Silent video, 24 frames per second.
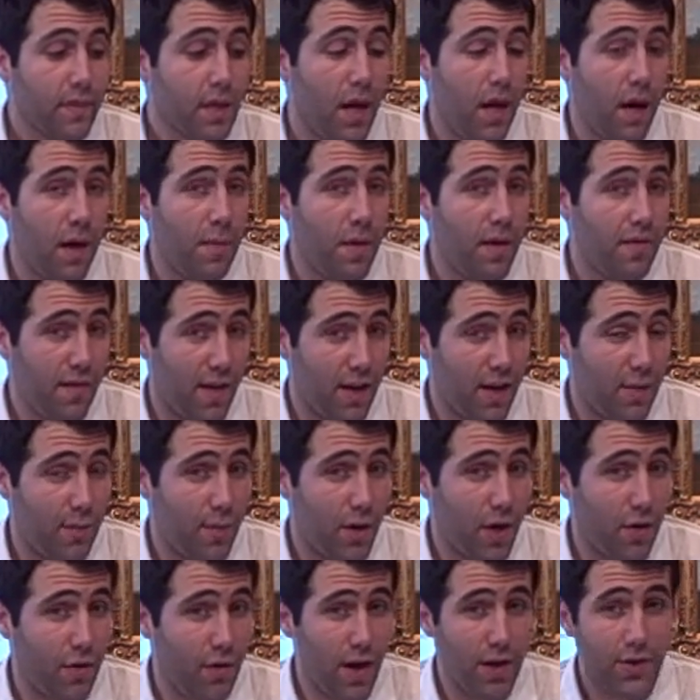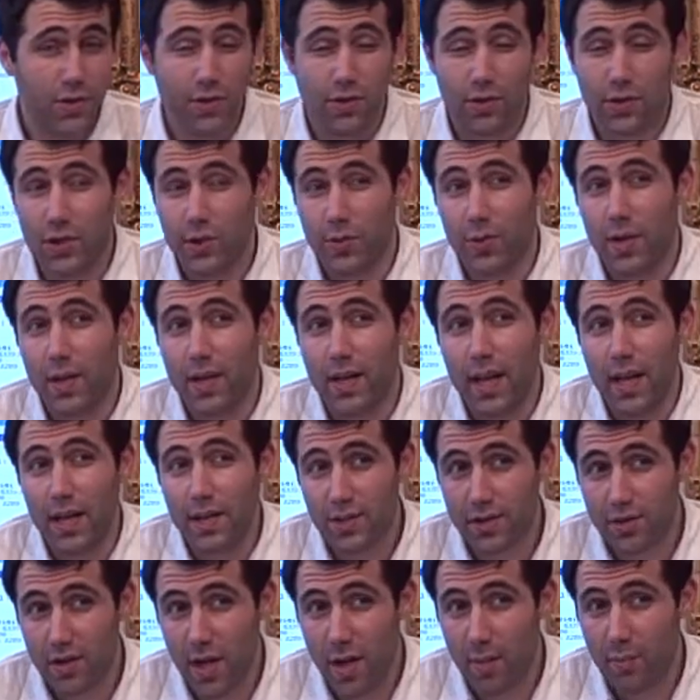If I could put a ratio to it,
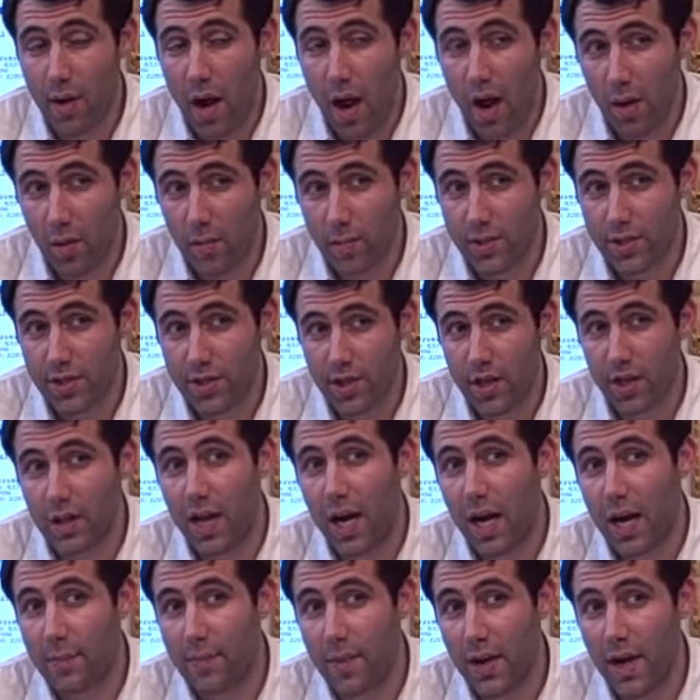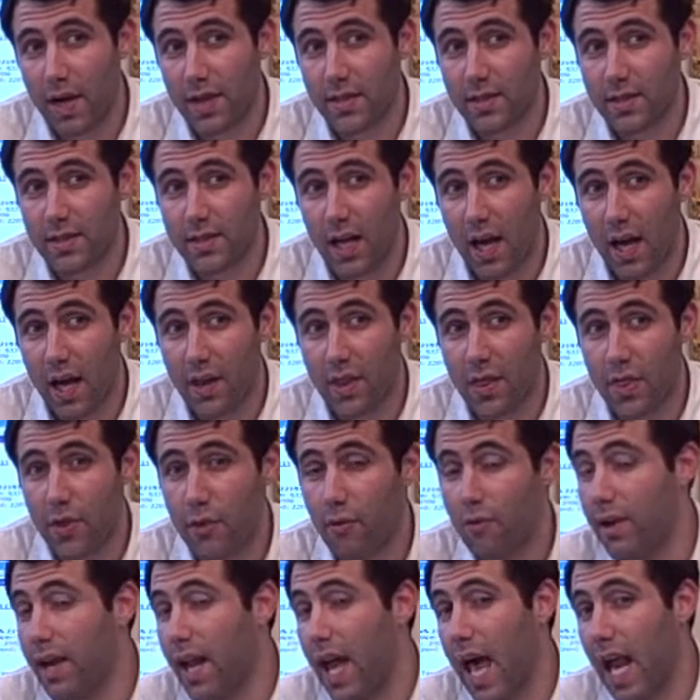yesterday I probably saw lockboxes on
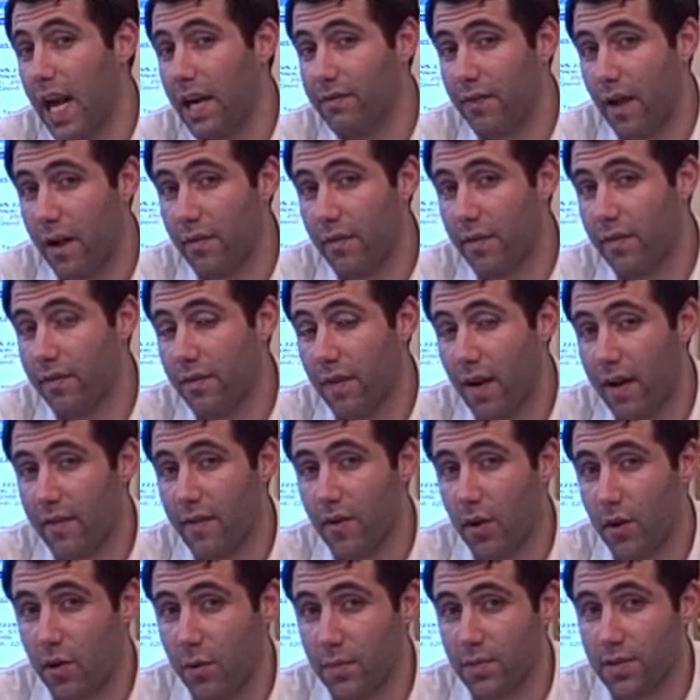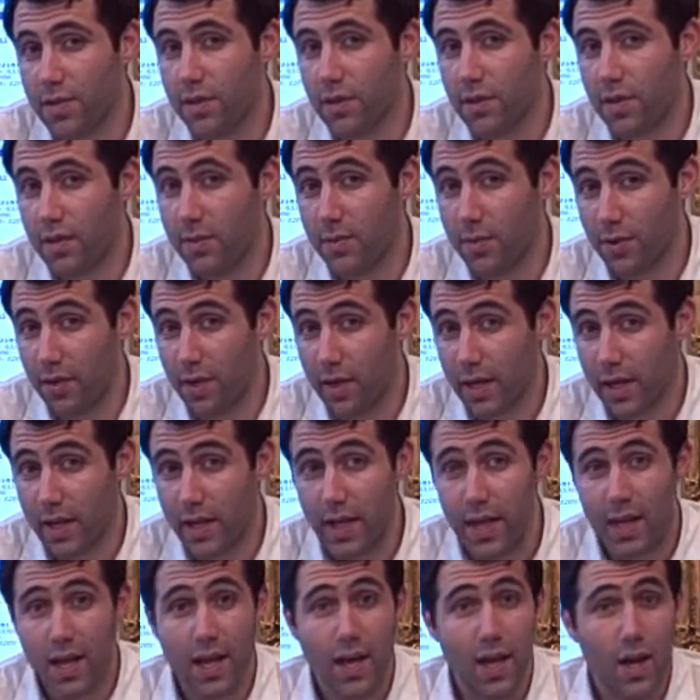3 out of every 5 homes in the community.
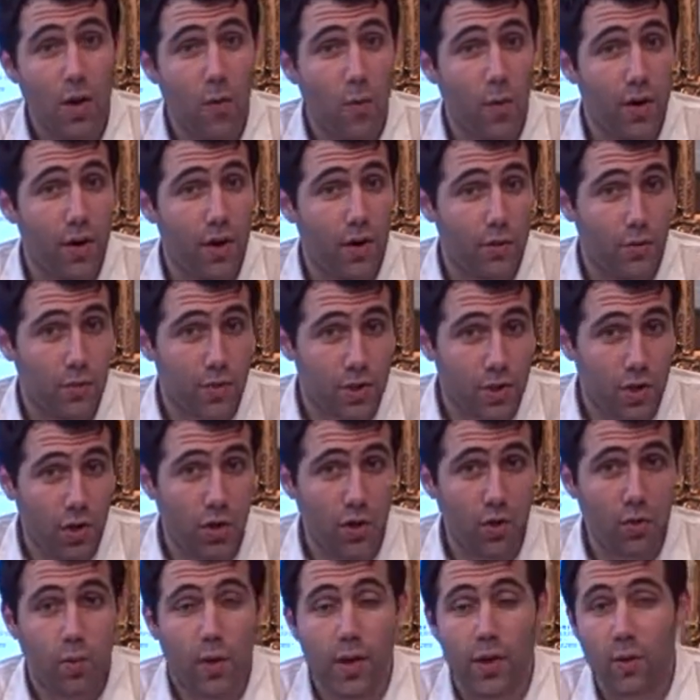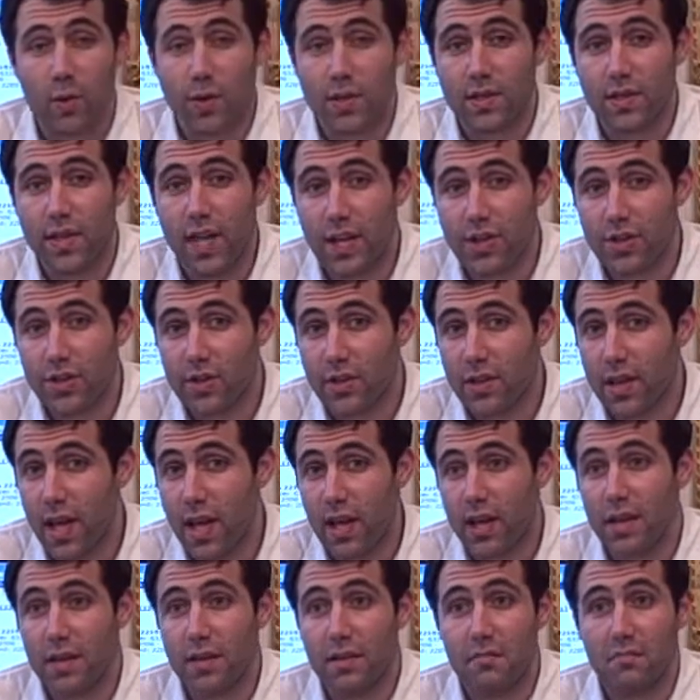Whether it was sold, whether it was an agent
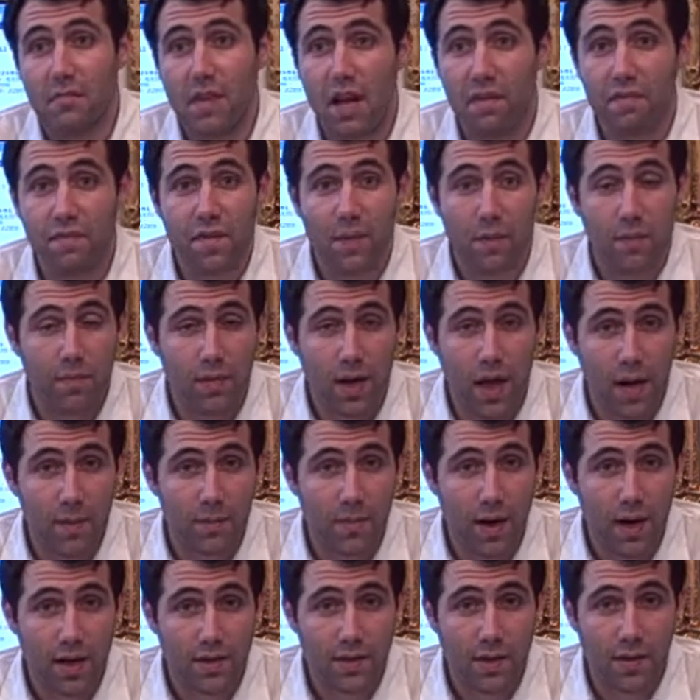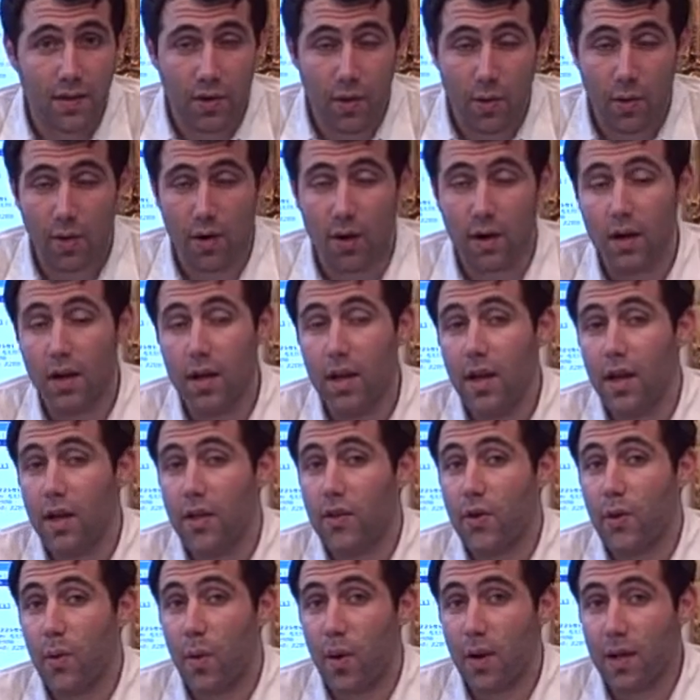that left the lockbox on the door,
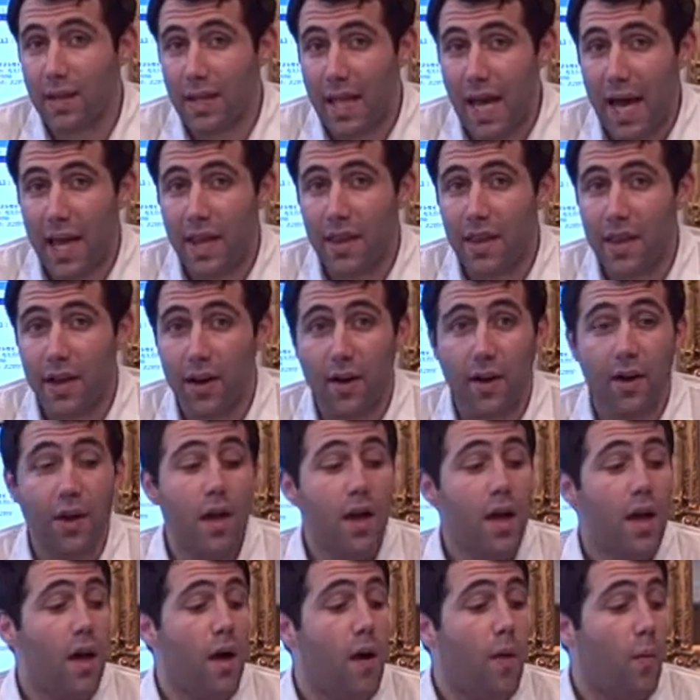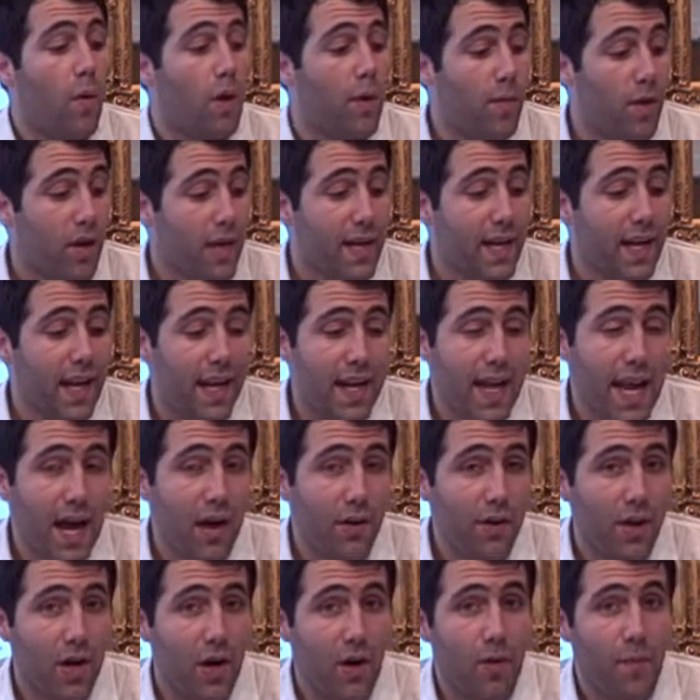there were a lot there. What I'm looking at
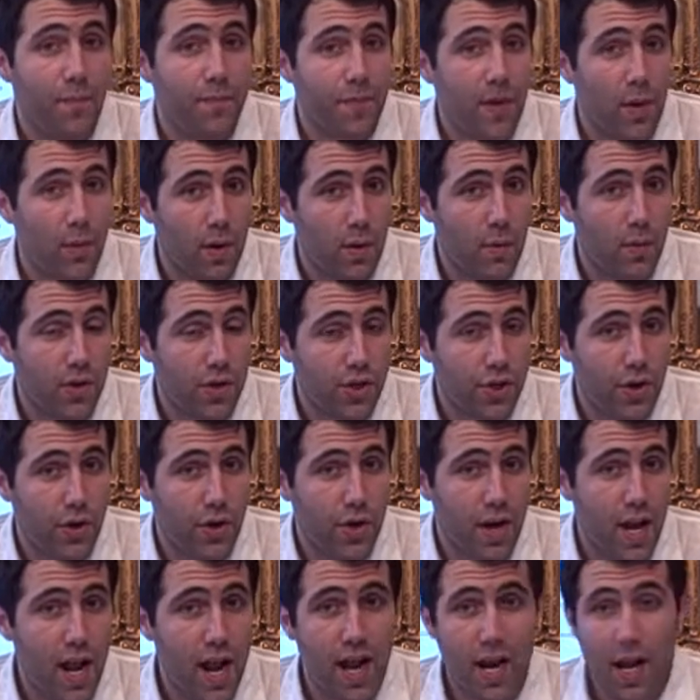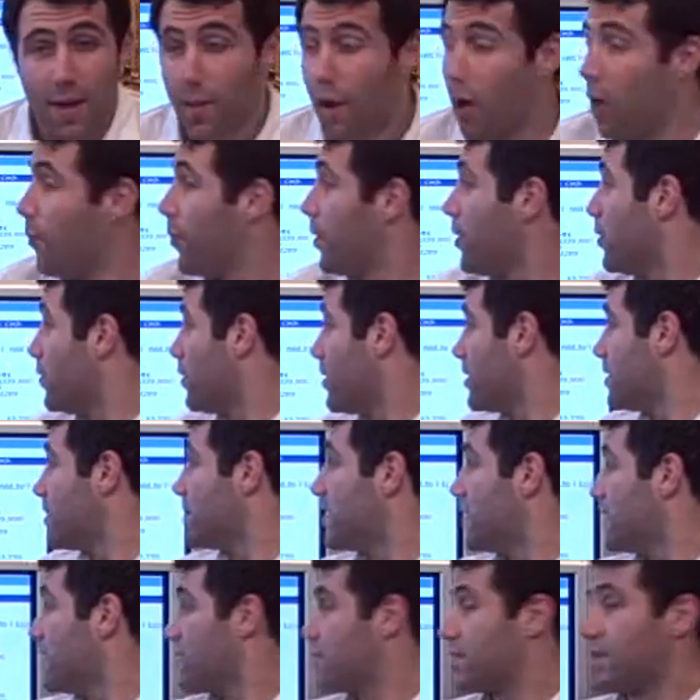now though, what I want to show you today, and I'm hoping you can
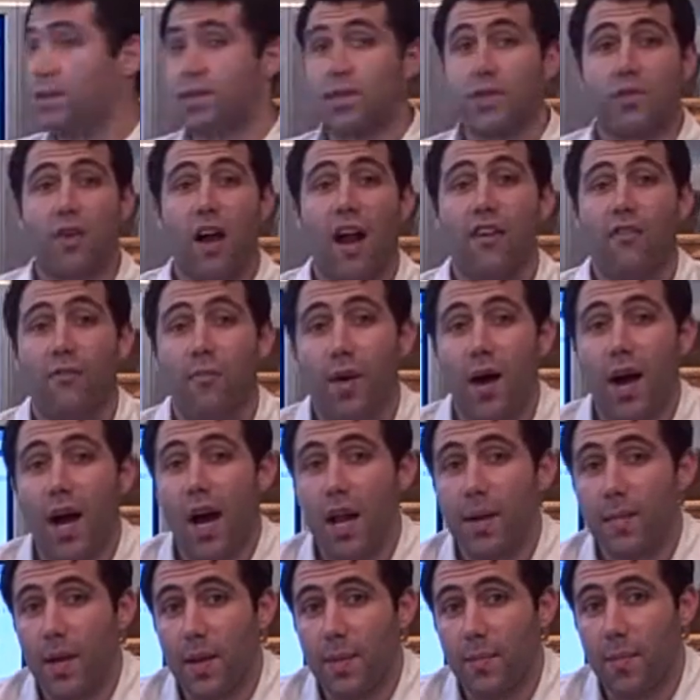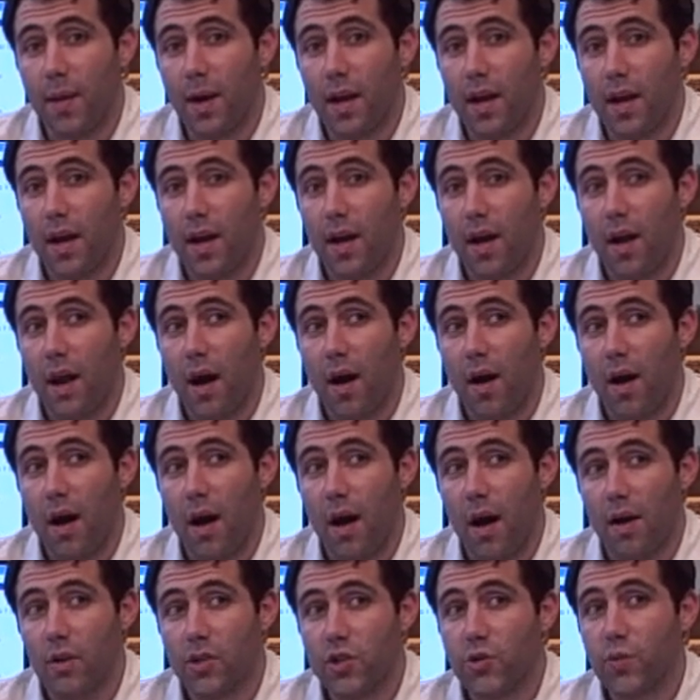see this graph behind me, but
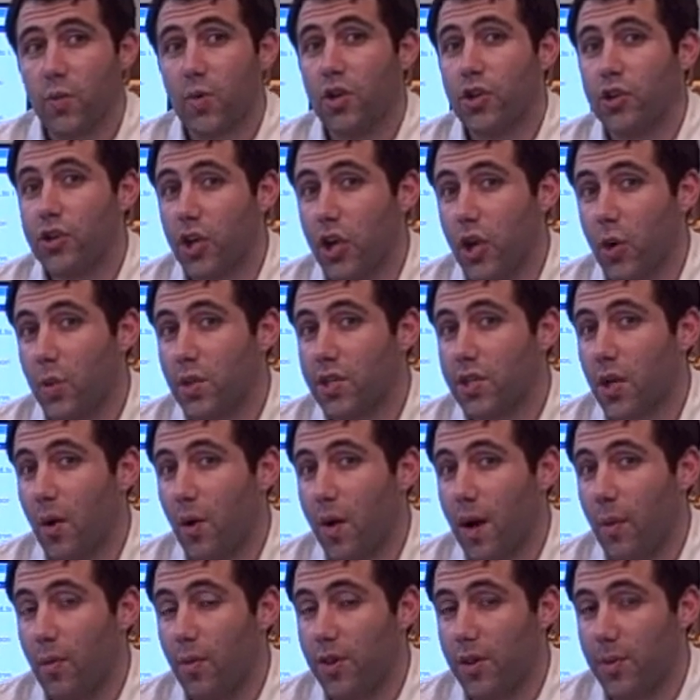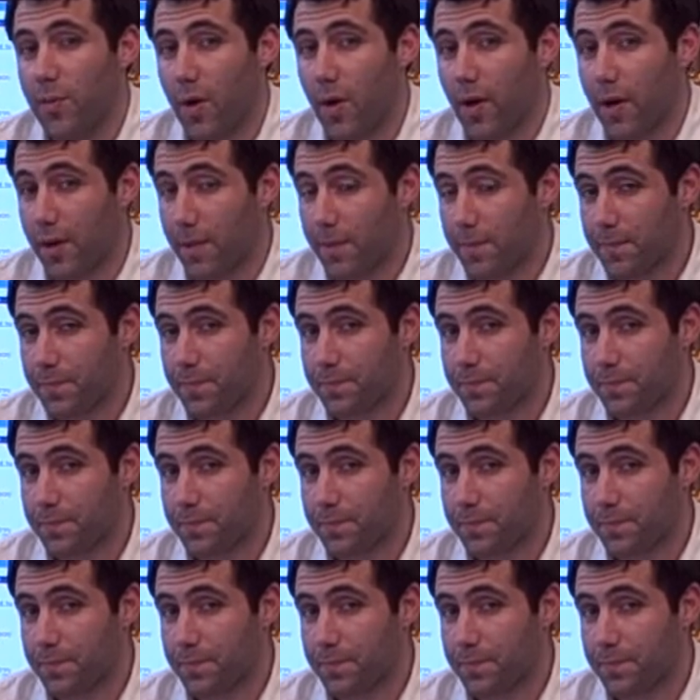I just want to show you what's going on with the market.